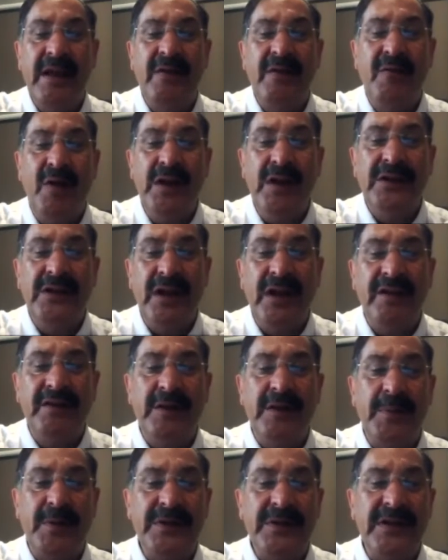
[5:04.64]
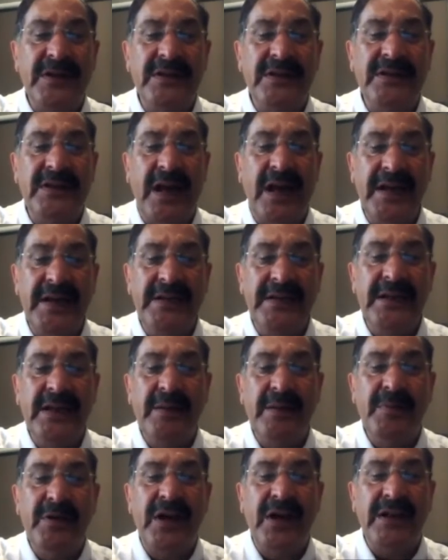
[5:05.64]
1/3 of the persons dies
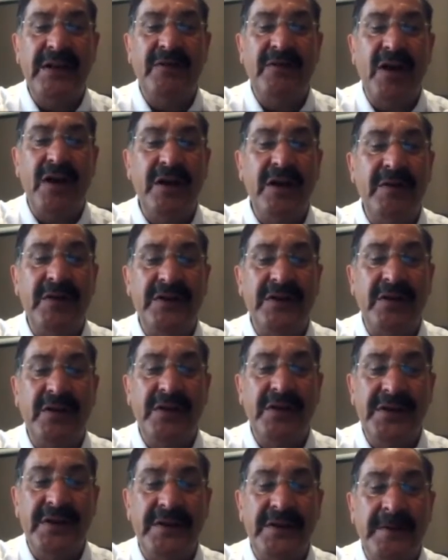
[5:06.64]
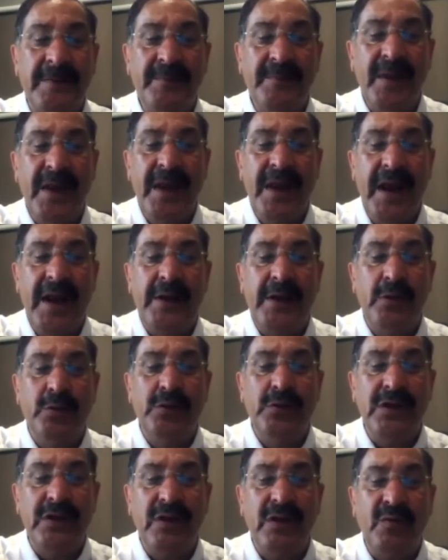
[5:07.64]
because of cardiovascular disease. In
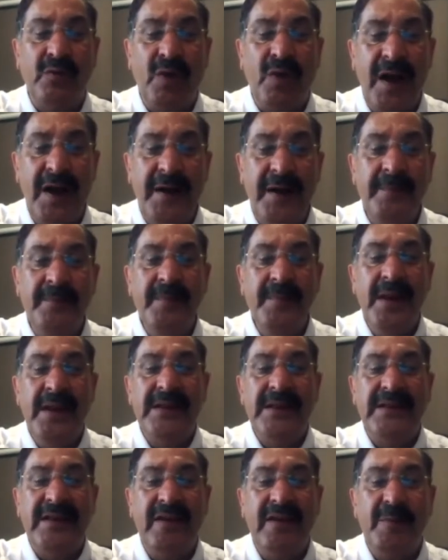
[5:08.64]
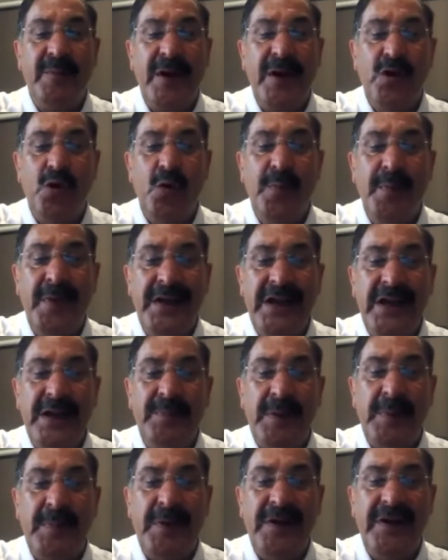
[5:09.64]
2001, 7.2 million
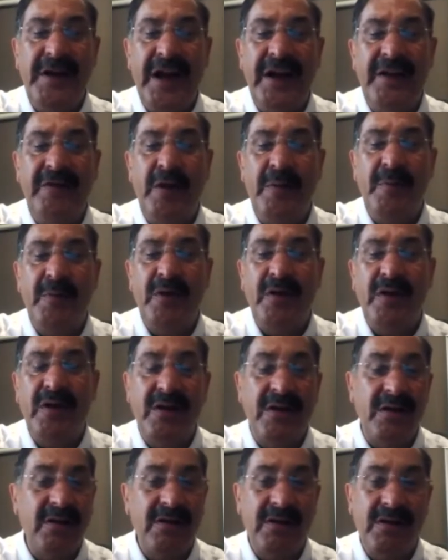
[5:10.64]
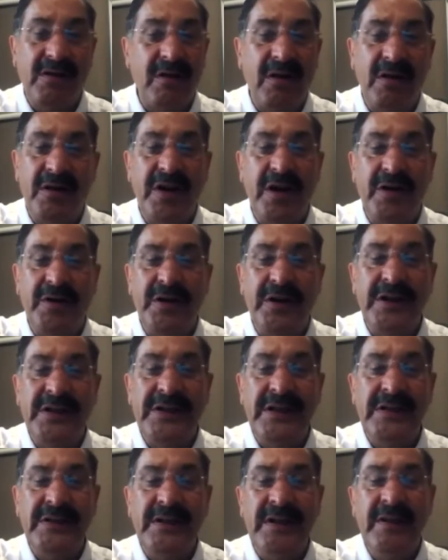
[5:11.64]
people died from coronary artery
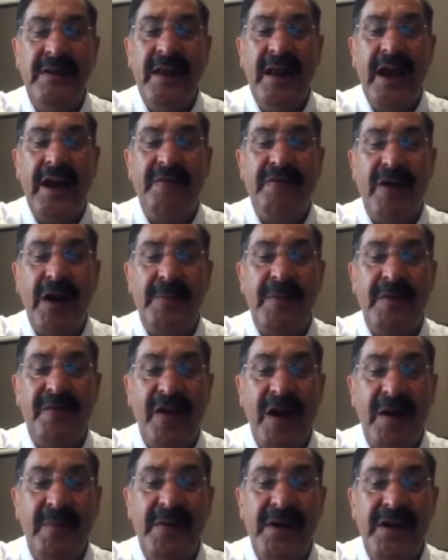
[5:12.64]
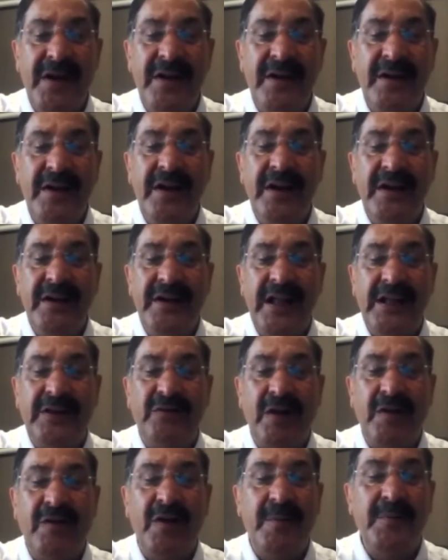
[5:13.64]
disease, and 5.5 million deaths
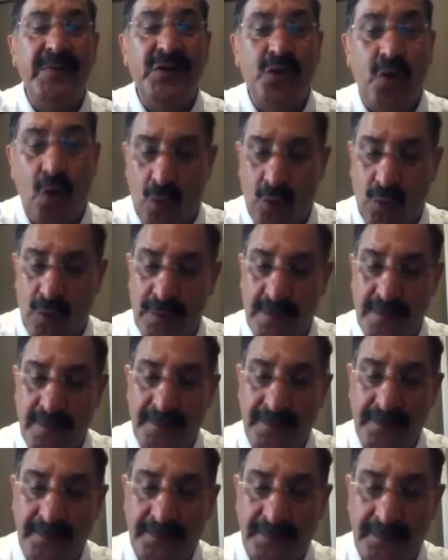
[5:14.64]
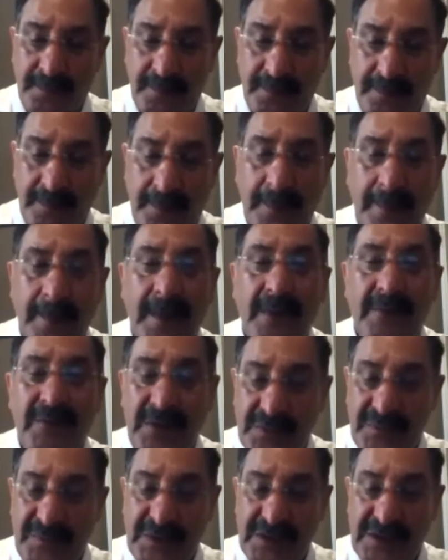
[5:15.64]
were from stroke,
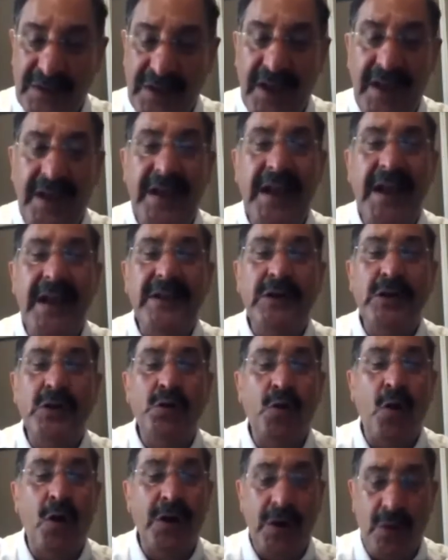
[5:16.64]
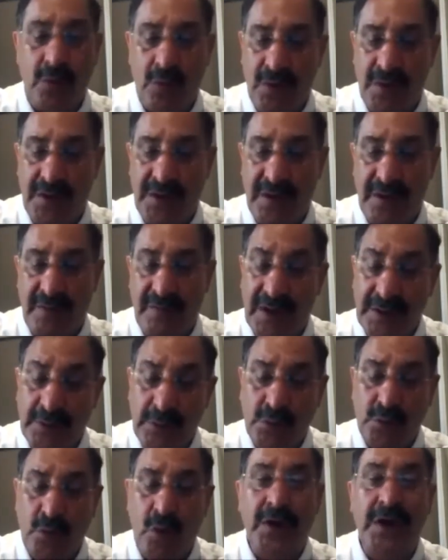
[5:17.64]
which is again an
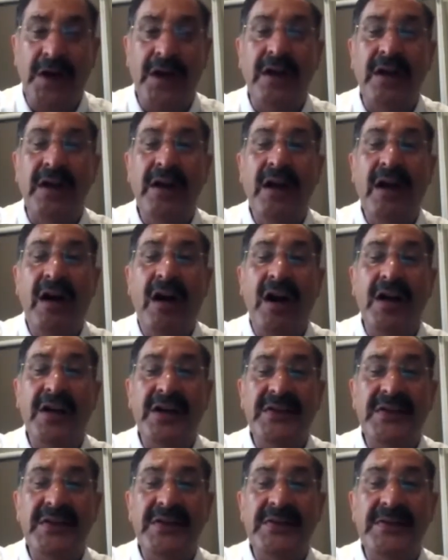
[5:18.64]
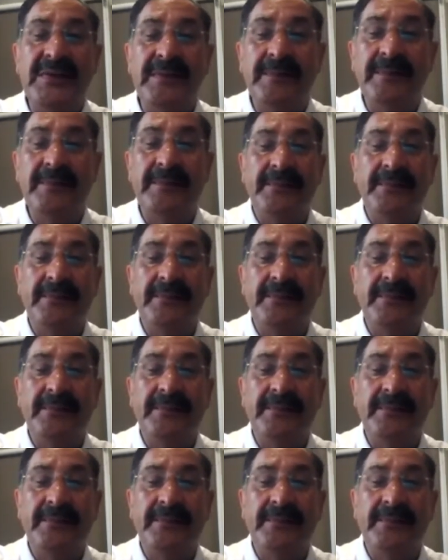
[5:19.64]
atherosclerotic heart disease.